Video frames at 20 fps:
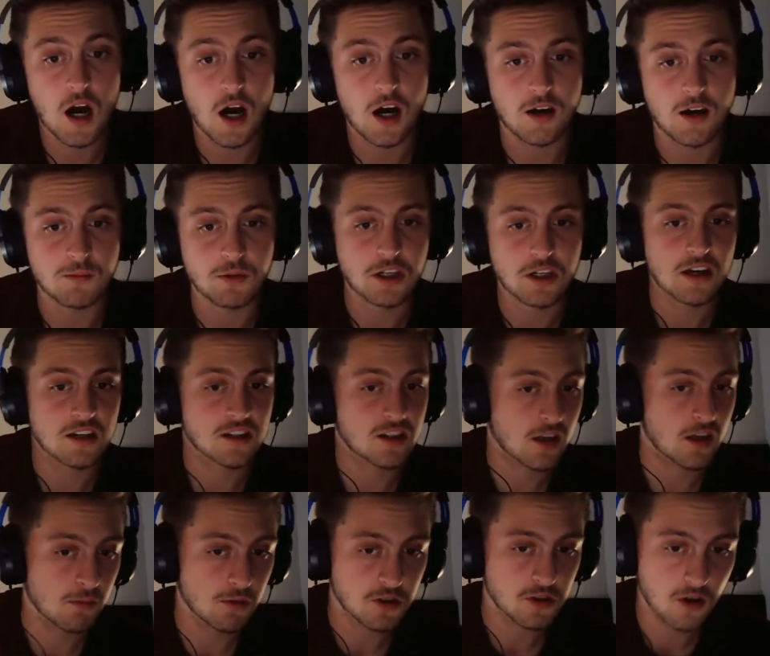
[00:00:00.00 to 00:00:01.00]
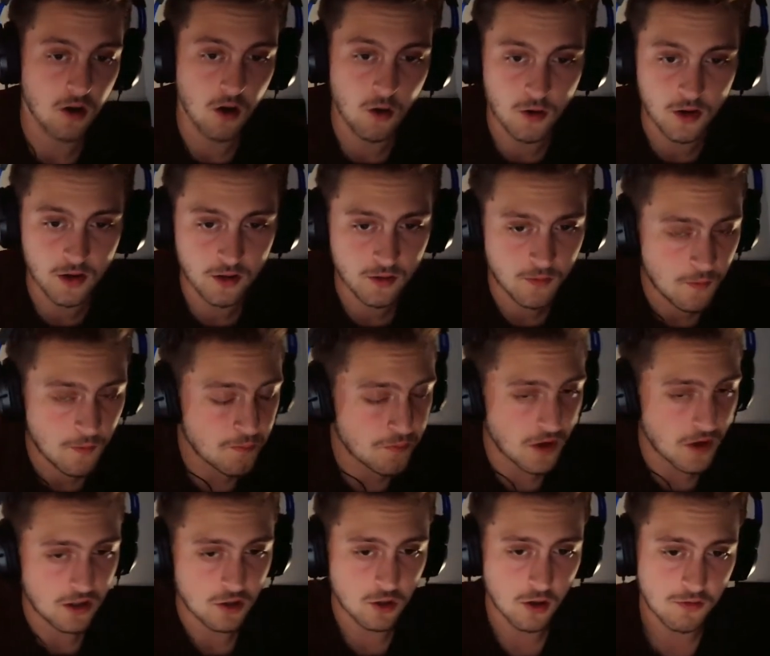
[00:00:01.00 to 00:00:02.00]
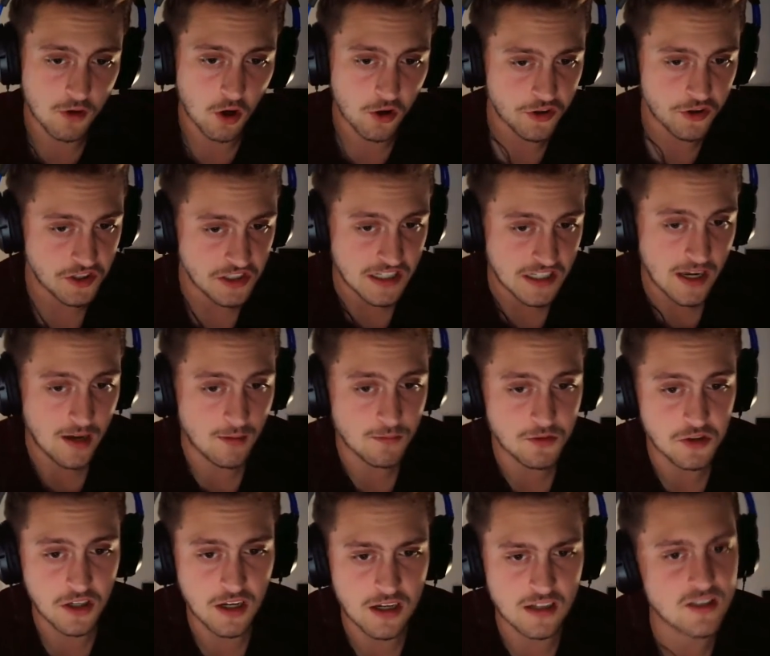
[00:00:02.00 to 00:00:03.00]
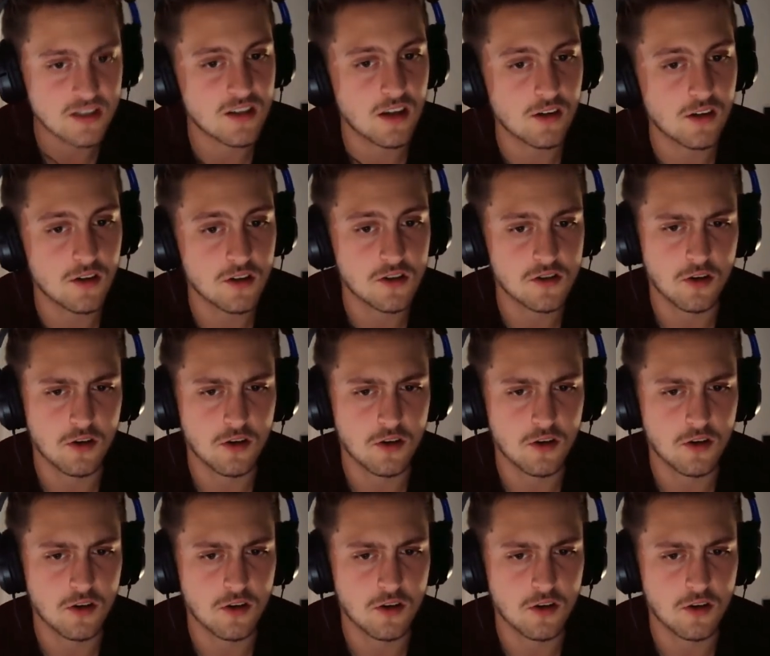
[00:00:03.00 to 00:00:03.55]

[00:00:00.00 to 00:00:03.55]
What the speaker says: You guys keep us going. I love all the DMs you guys send us,